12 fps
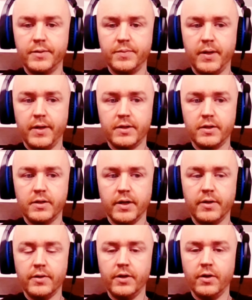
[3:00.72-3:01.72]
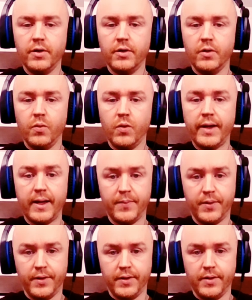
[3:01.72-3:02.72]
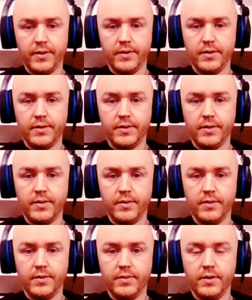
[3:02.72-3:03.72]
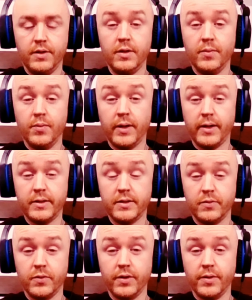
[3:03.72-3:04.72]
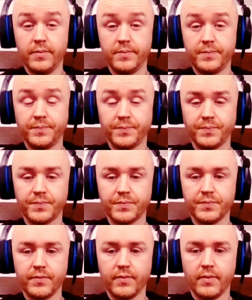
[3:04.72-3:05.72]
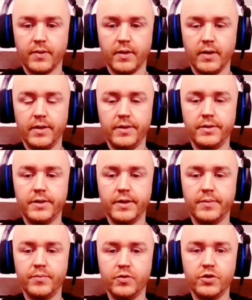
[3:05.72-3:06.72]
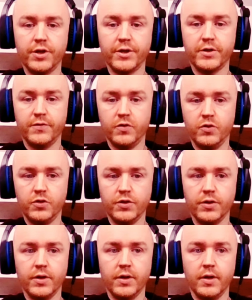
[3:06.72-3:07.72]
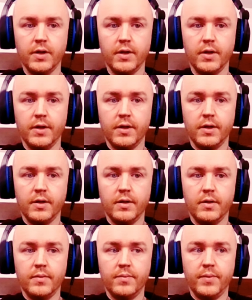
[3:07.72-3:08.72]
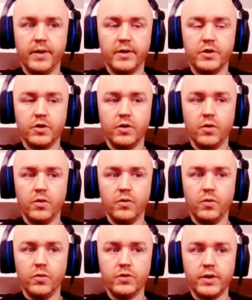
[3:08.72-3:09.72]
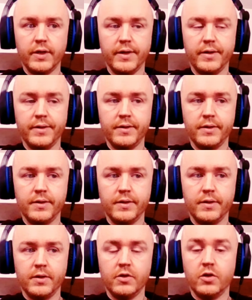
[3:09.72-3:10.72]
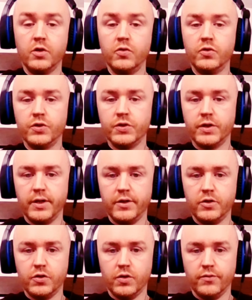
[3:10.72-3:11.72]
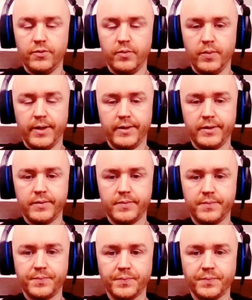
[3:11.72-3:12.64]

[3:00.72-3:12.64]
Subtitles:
is based entirely on what happened in the past, right? And it projects a future based on all those conclusions that it's drawn from the past.